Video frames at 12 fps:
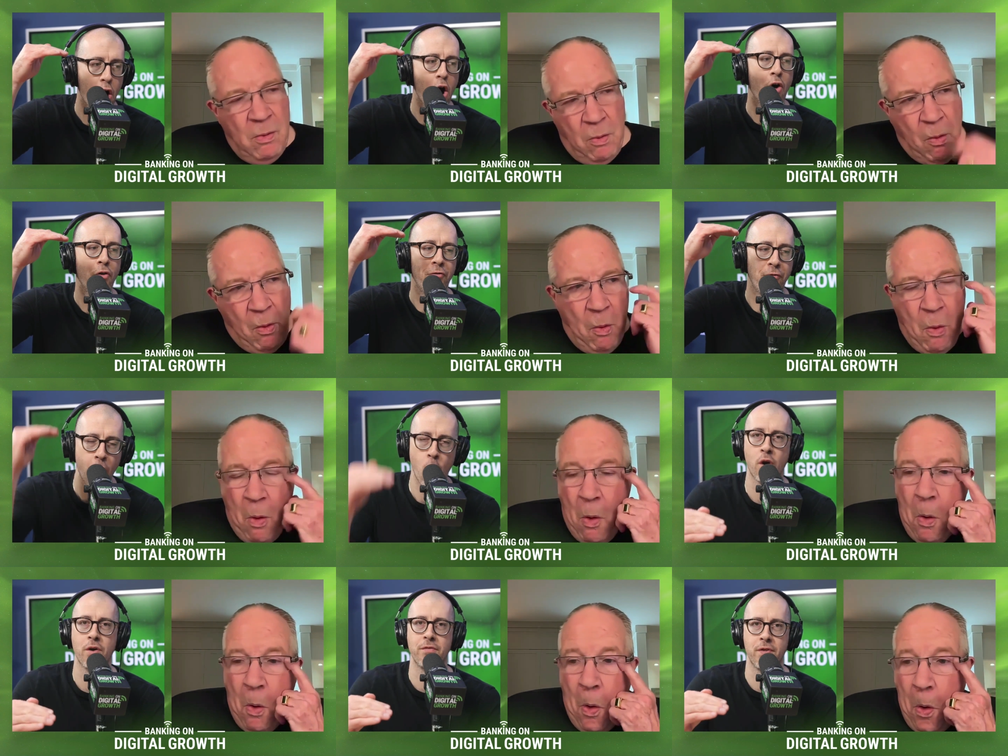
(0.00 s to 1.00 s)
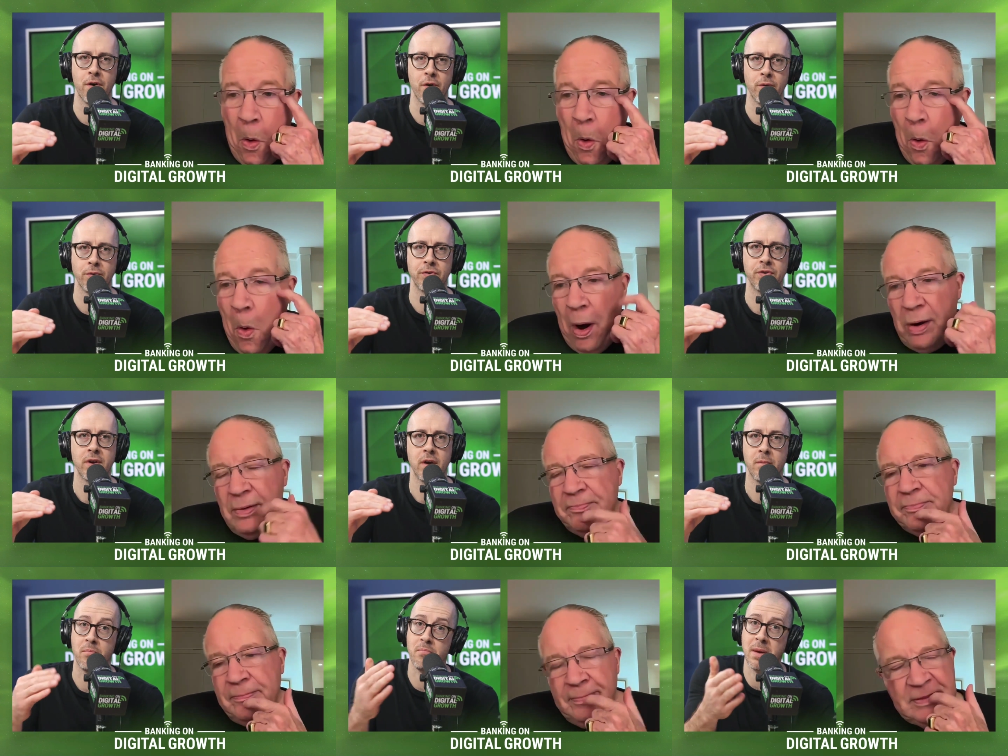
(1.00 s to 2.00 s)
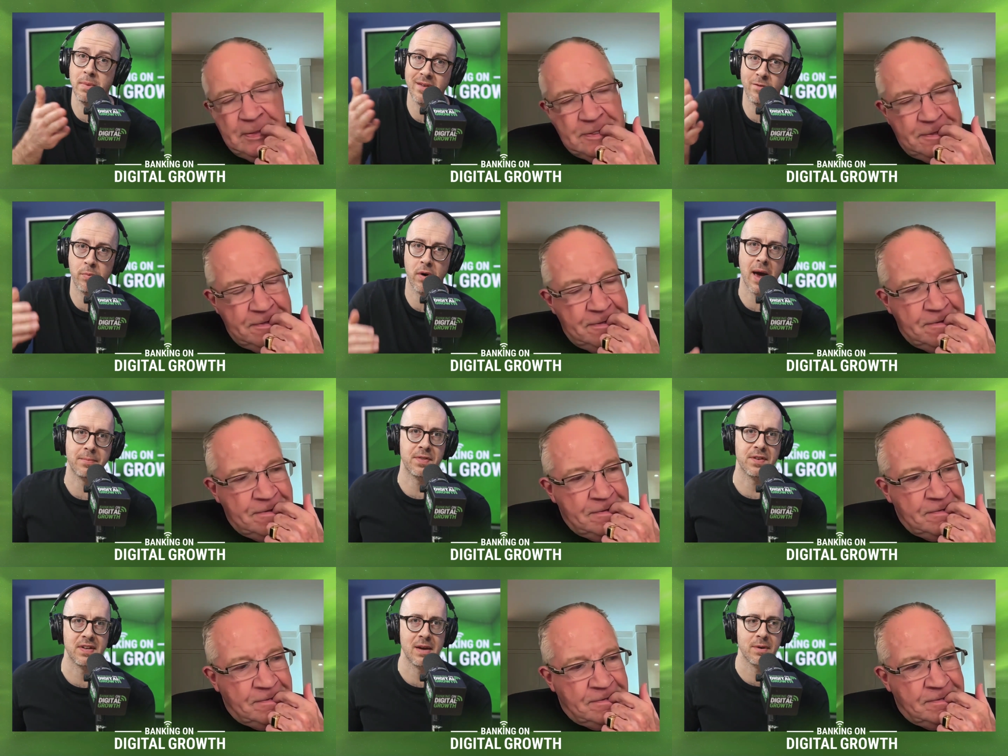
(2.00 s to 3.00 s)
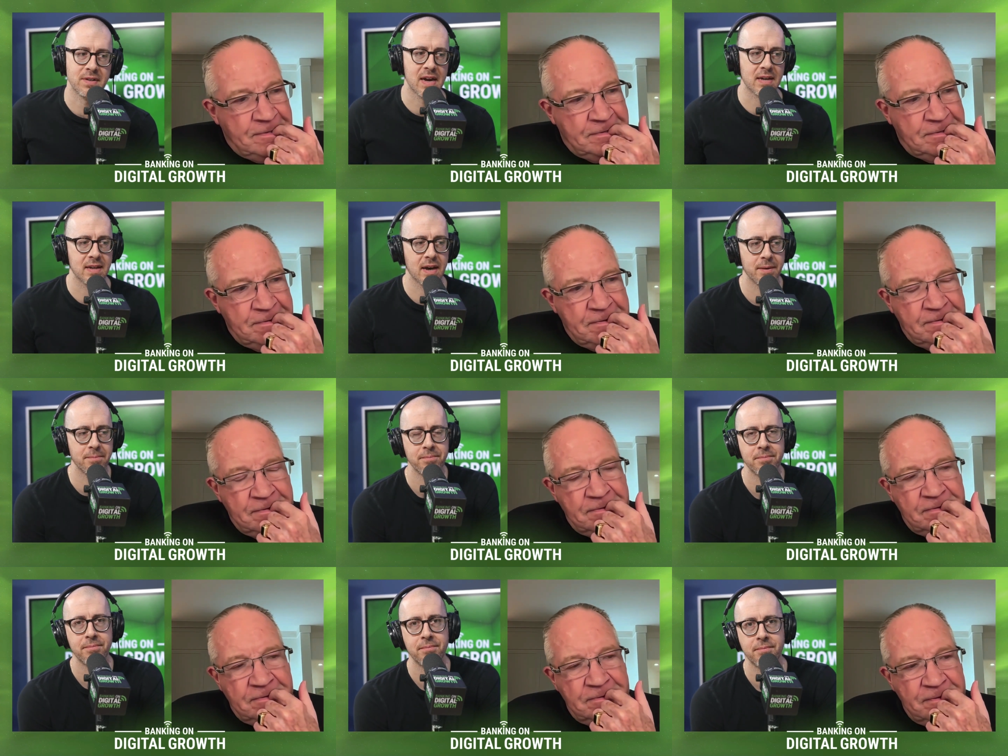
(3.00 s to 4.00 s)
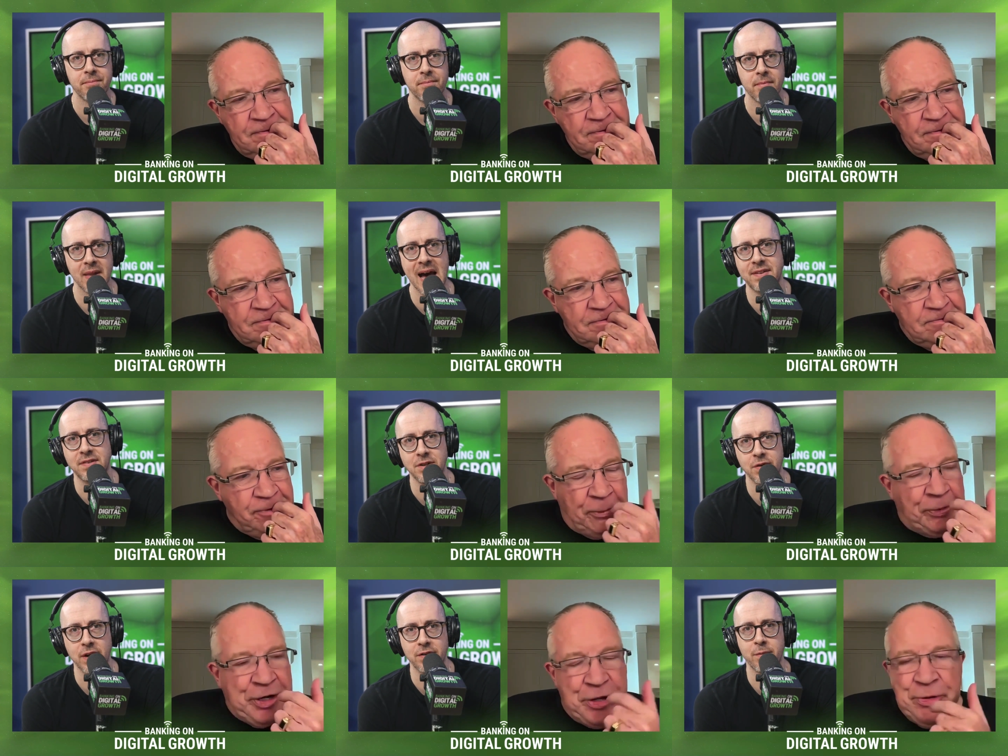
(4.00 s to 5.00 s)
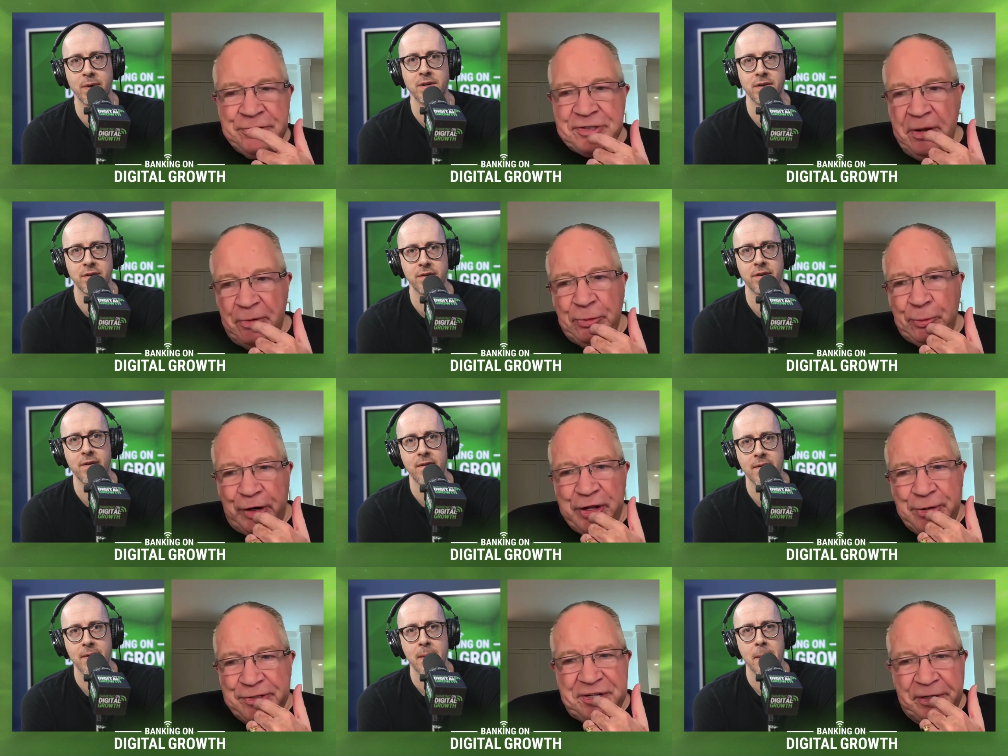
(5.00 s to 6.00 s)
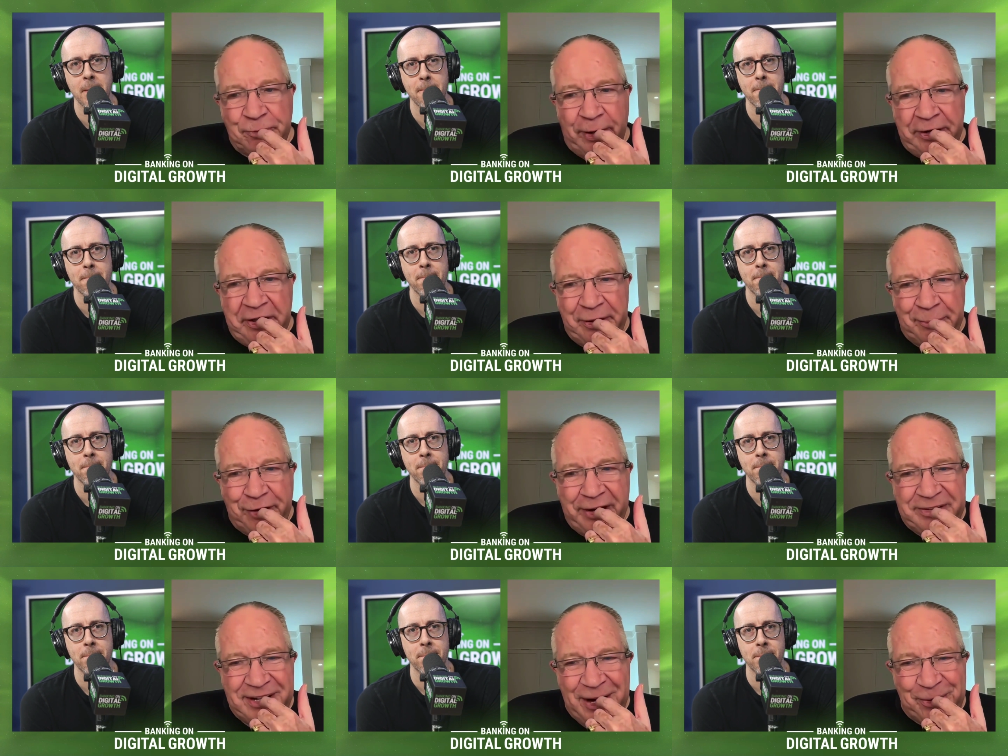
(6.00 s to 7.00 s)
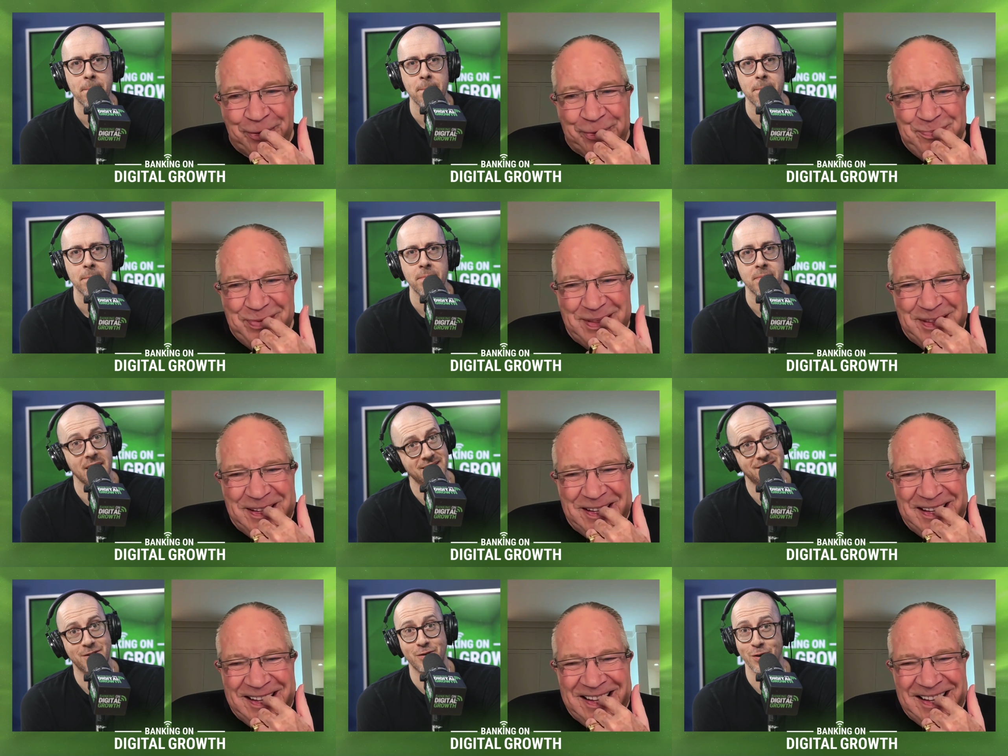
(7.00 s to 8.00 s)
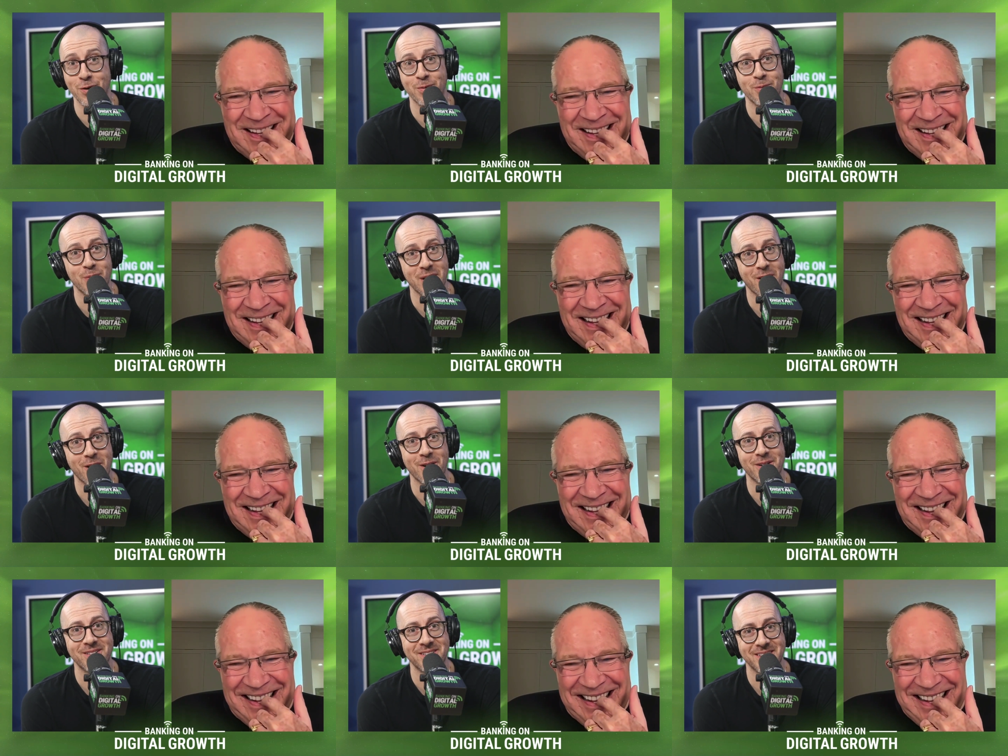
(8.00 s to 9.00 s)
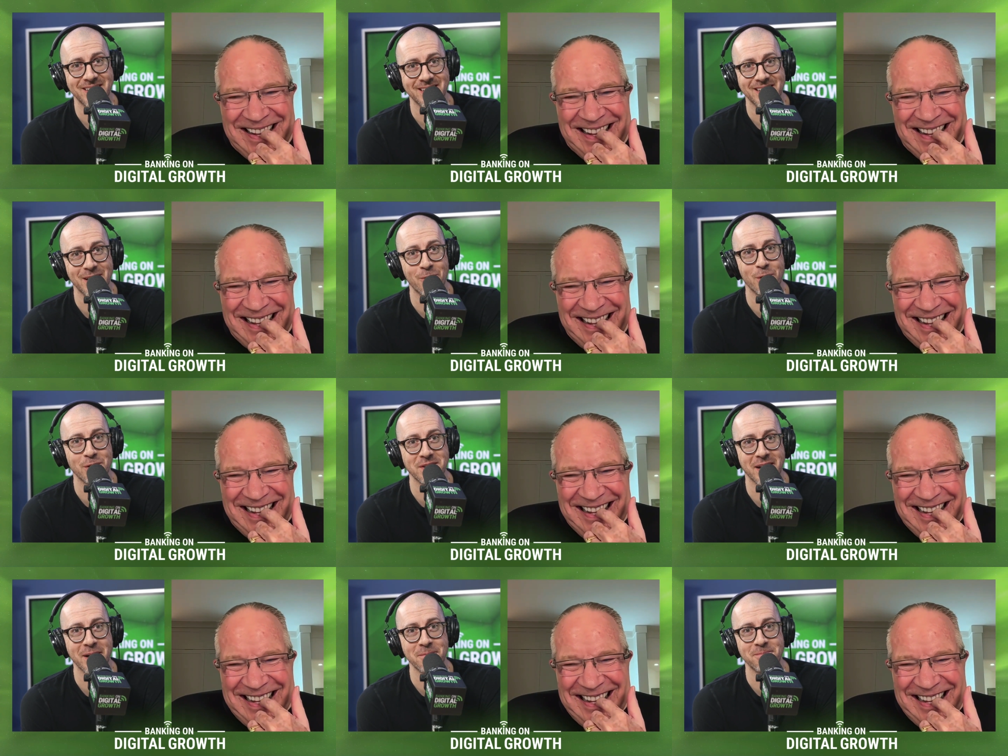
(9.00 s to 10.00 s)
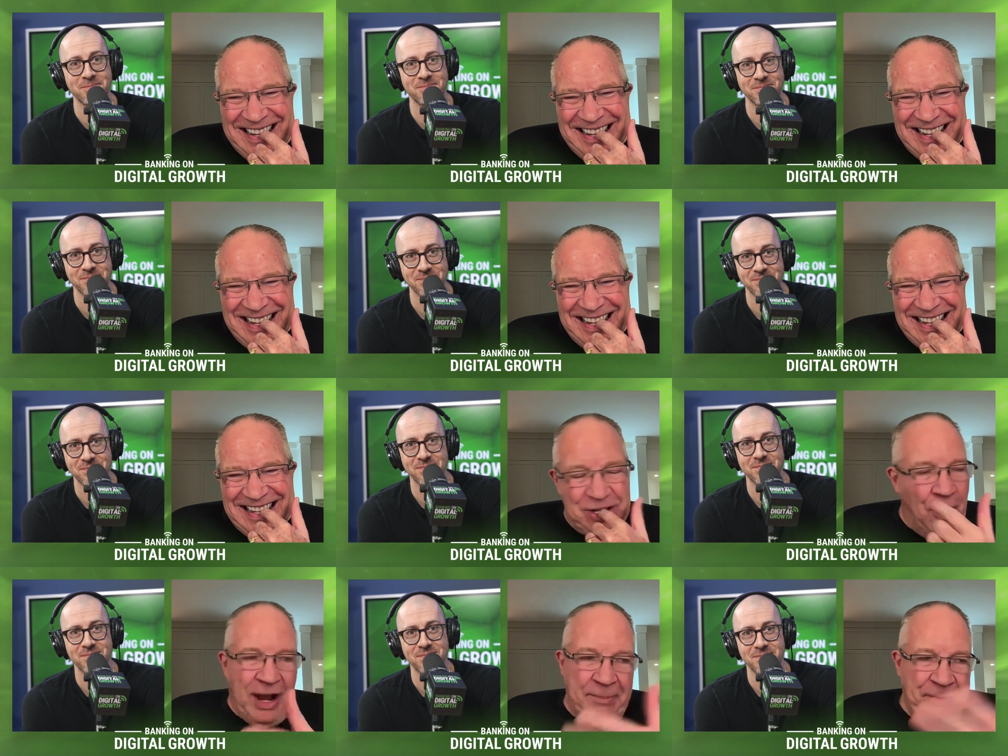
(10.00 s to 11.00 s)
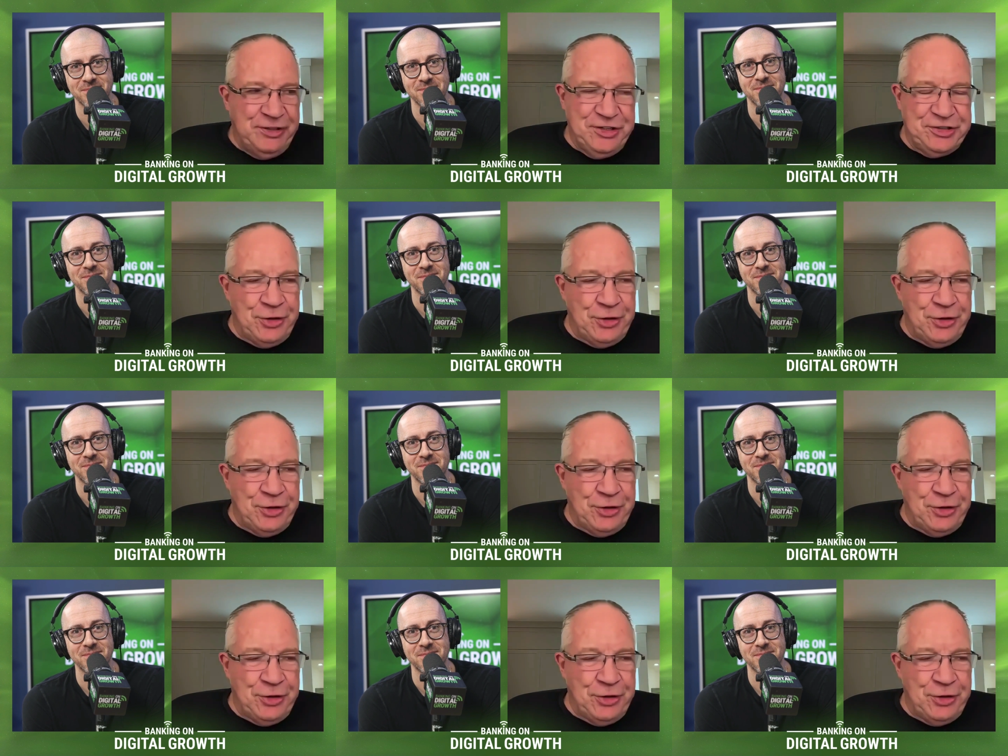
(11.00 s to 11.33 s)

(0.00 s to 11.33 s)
Speaker 1: all four of those maybe even perhaps at the same exact time lasting well we're,
Speaker 2: we're using one of them right now
Speaker 1: that's true we are in real time
Speaker 2: no, I mean